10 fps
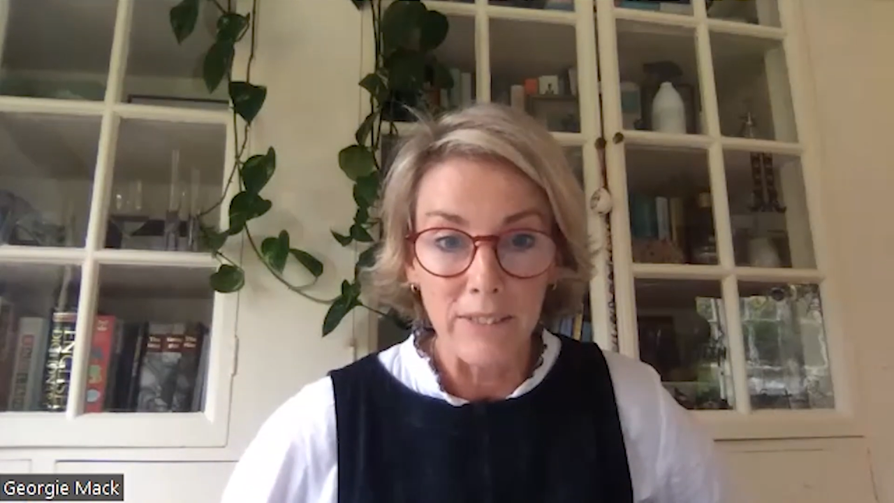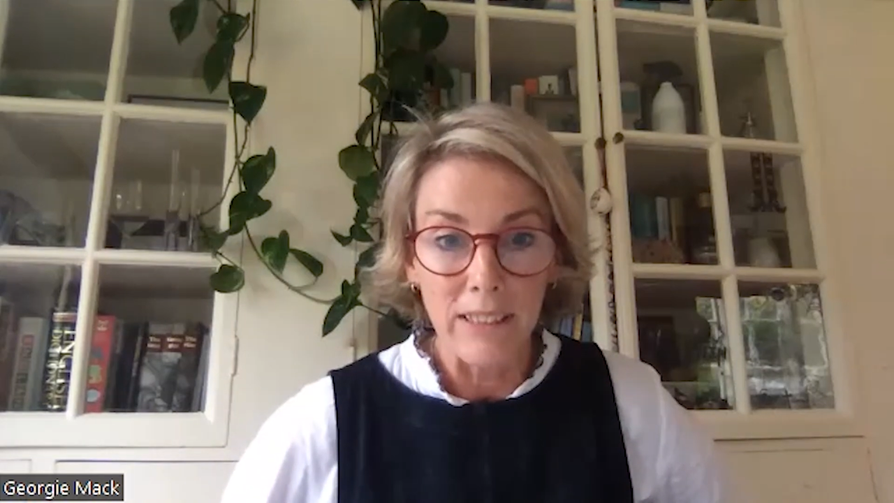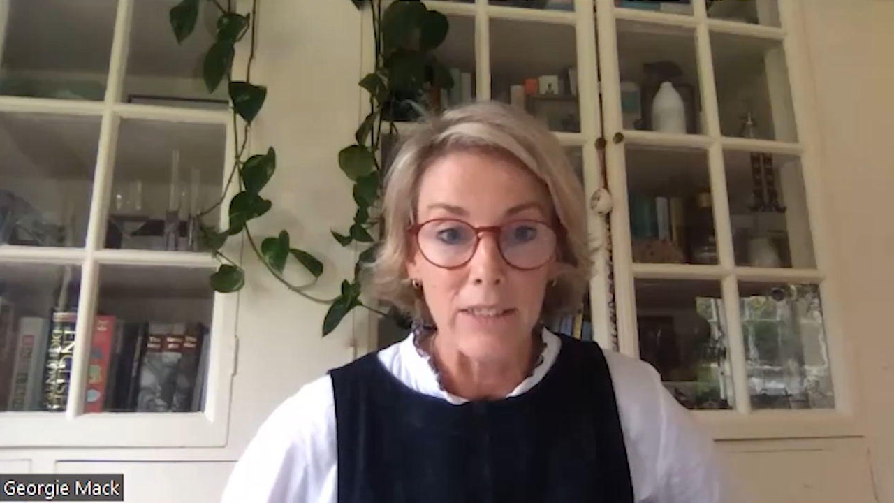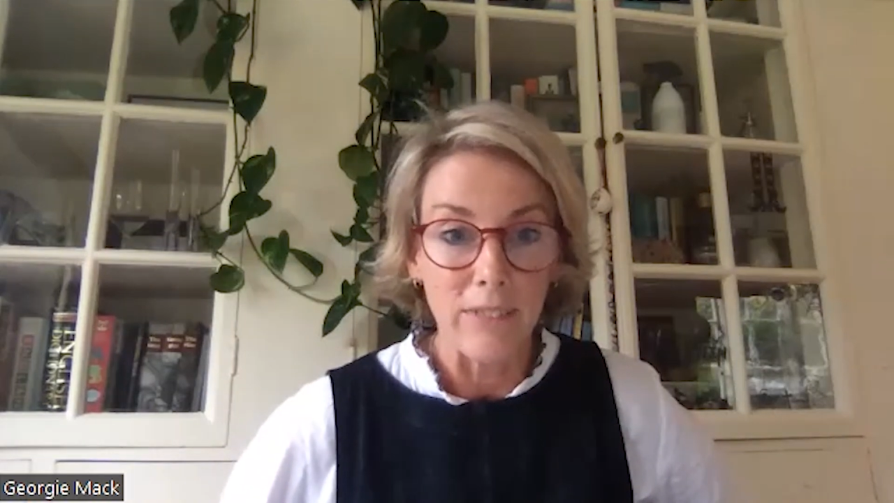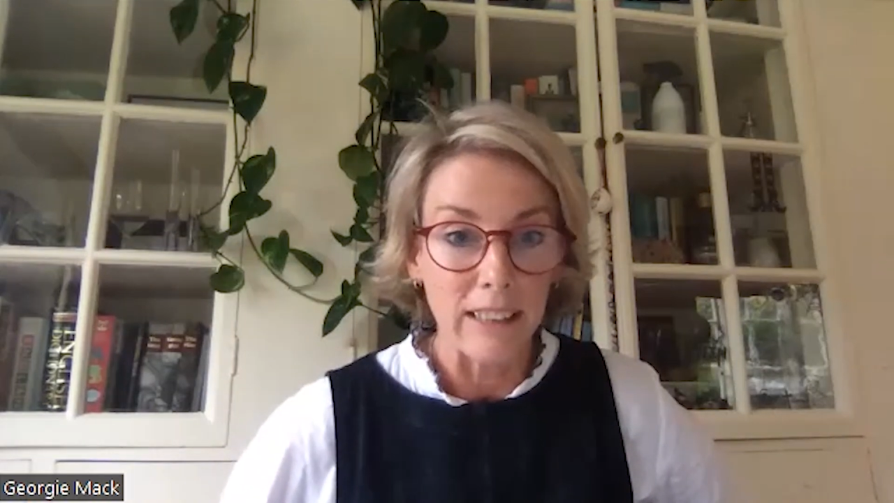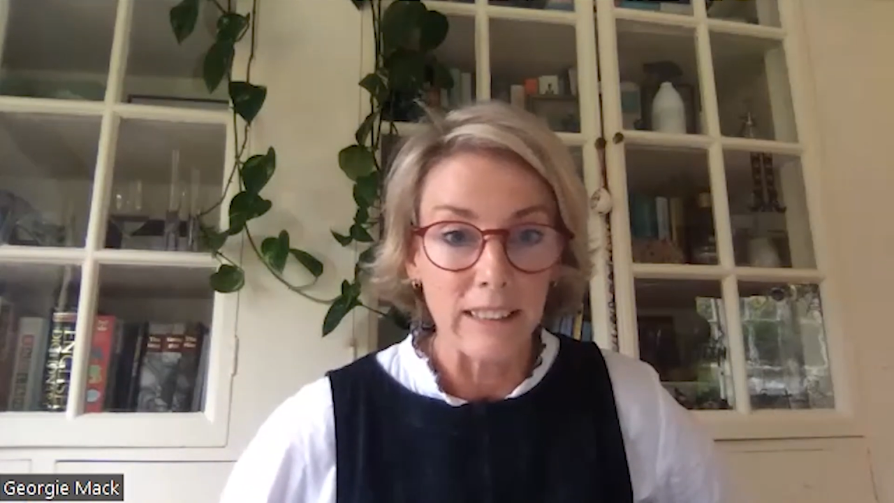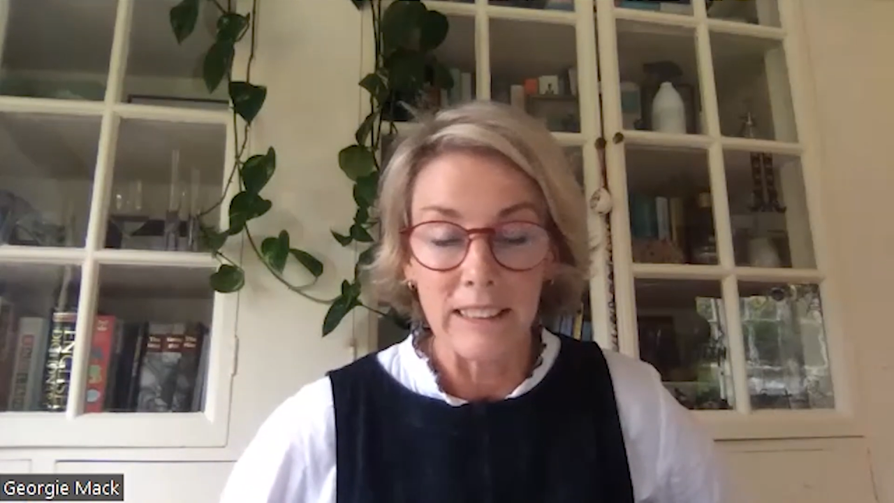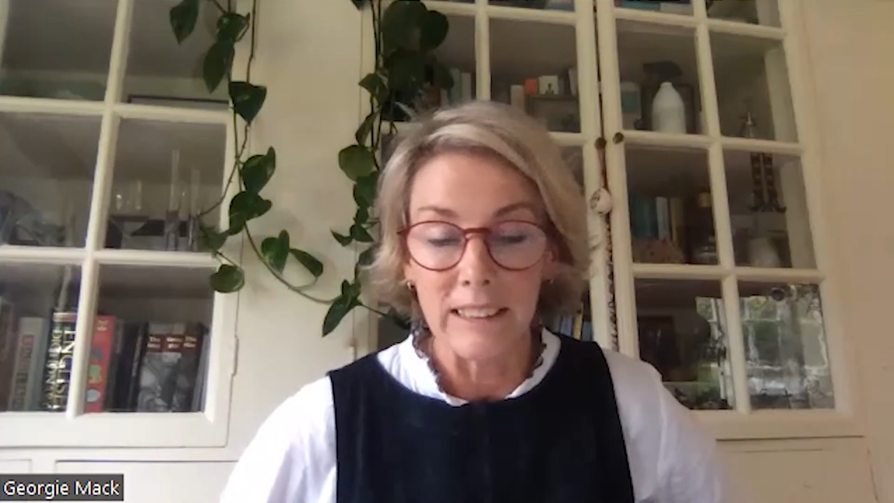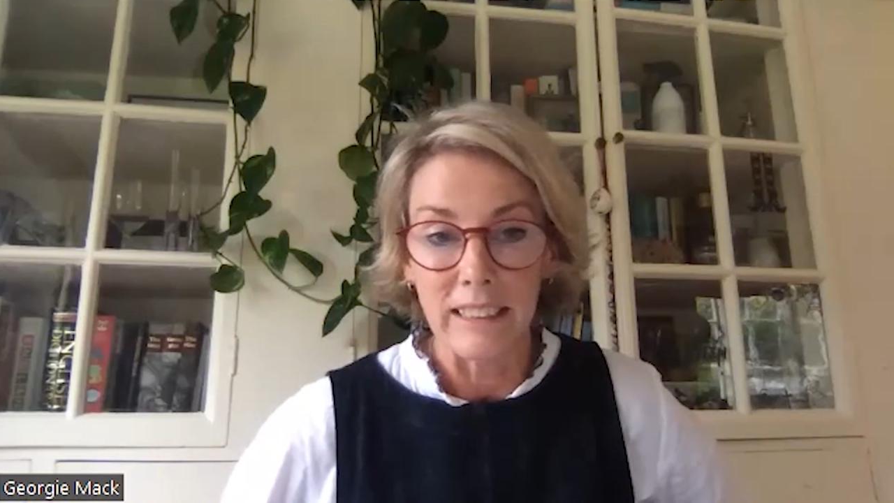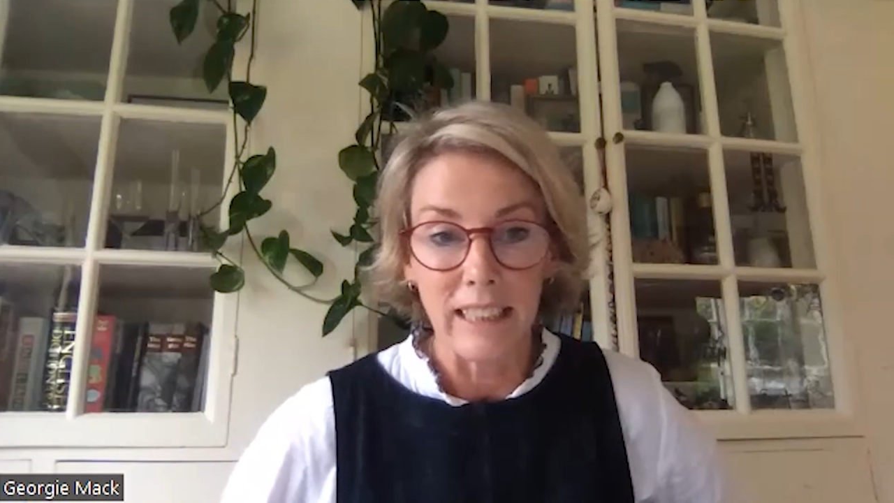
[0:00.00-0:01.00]

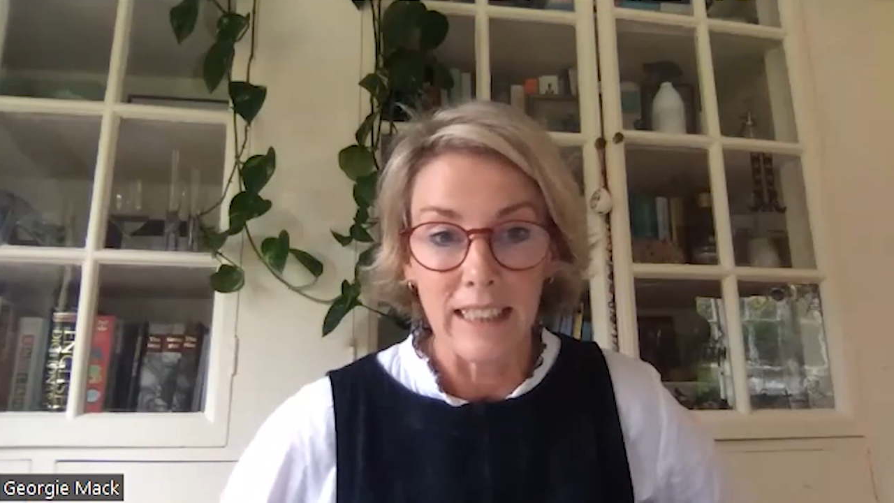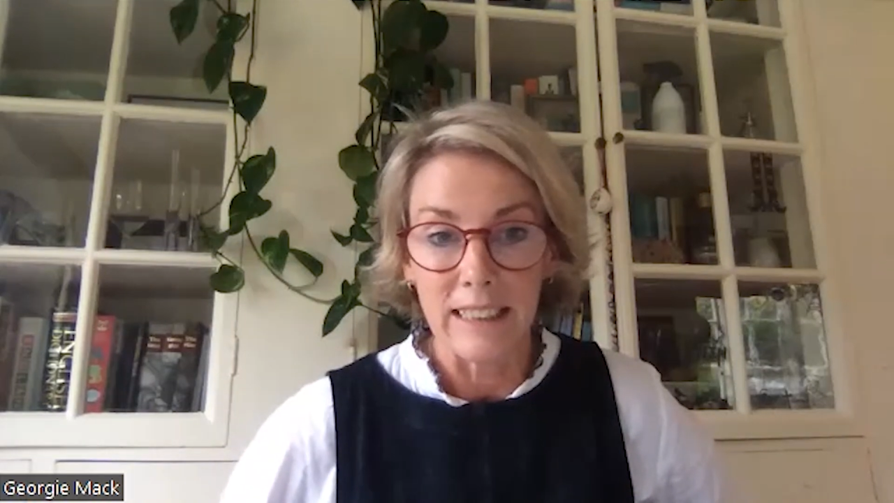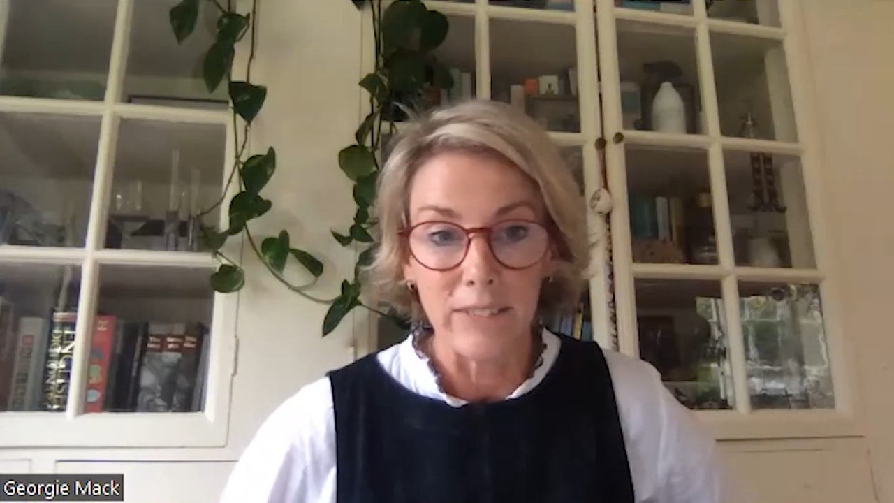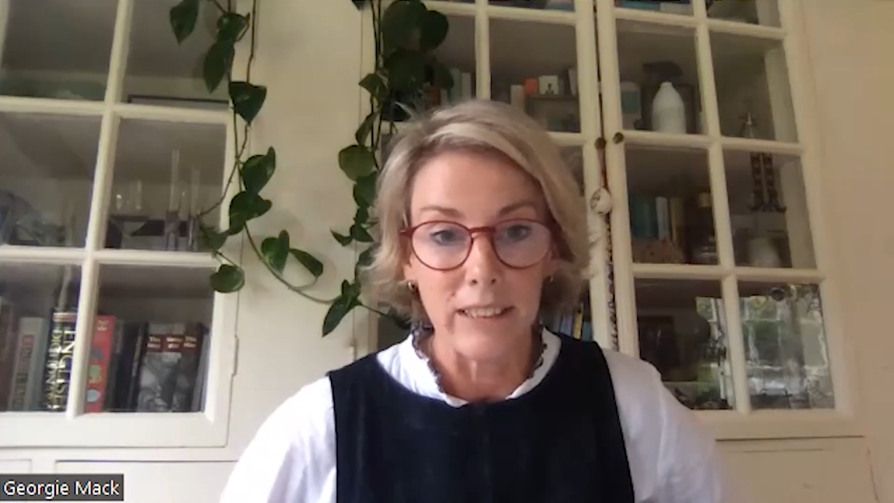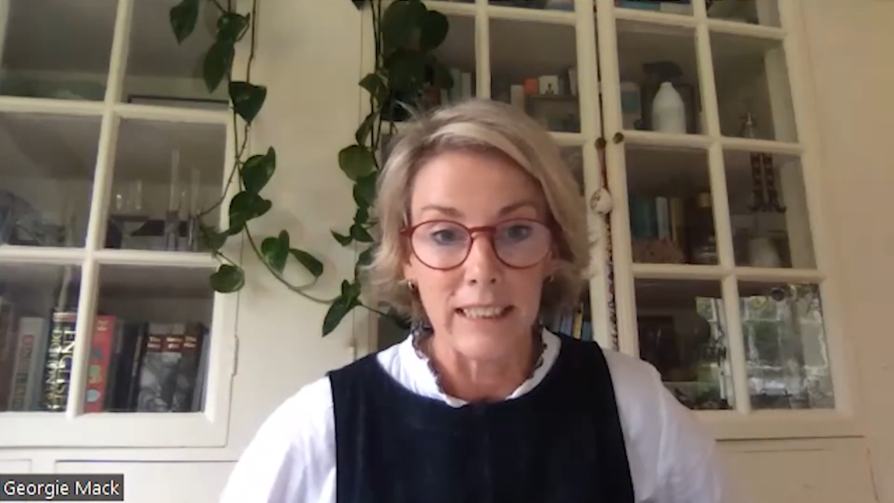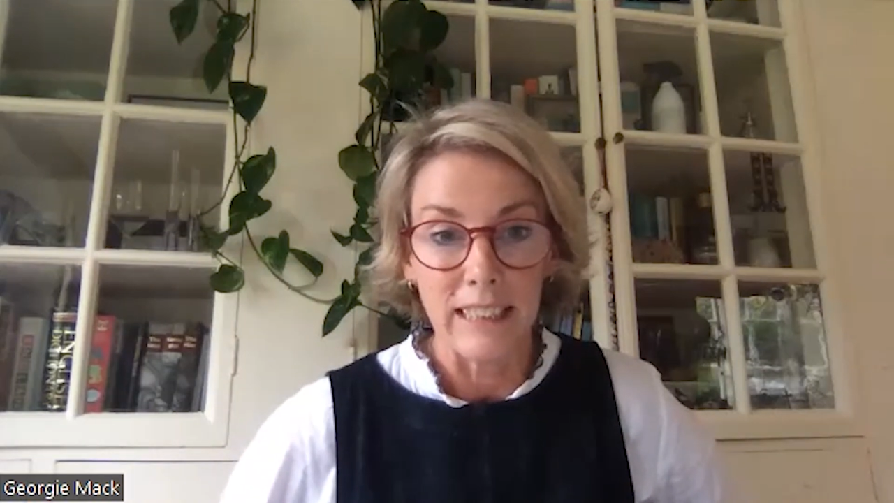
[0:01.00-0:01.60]
interventions and activities